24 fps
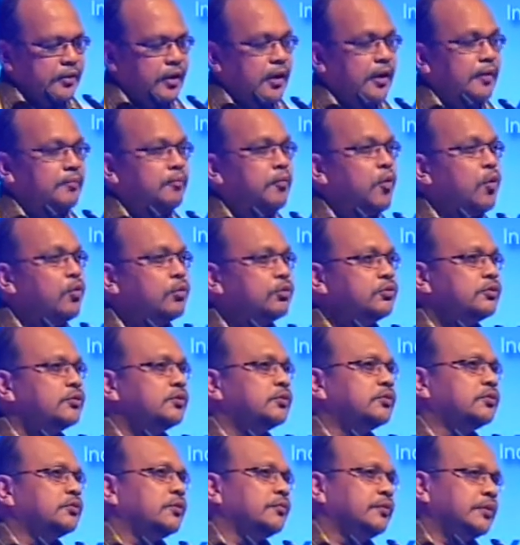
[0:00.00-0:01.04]

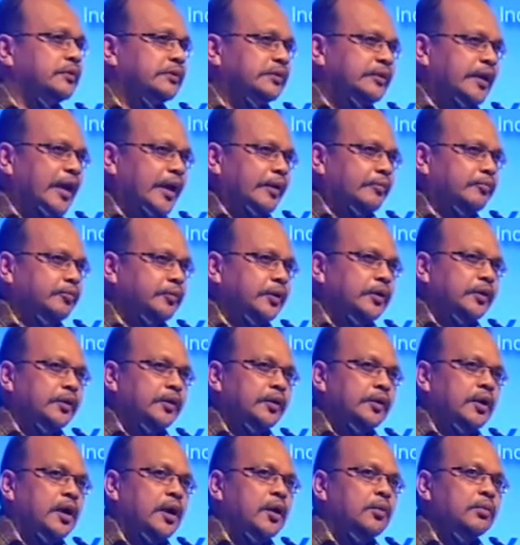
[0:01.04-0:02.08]
most of the time
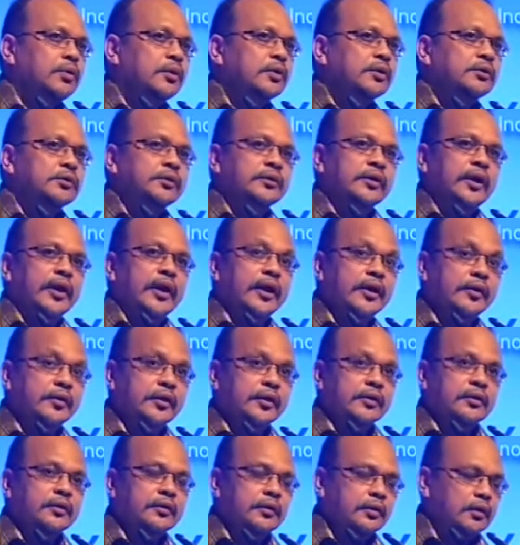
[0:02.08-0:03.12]
in our
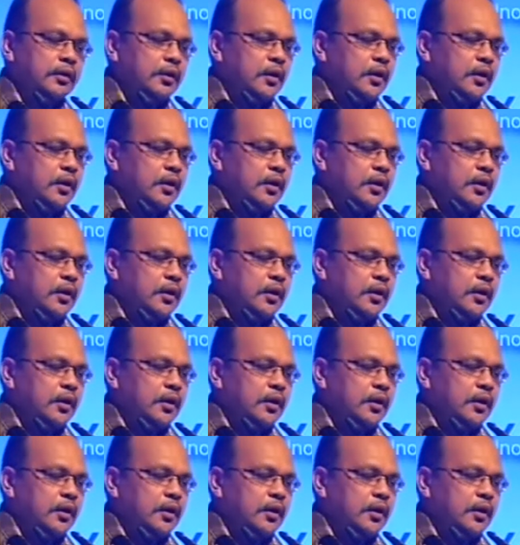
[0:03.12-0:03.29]
area,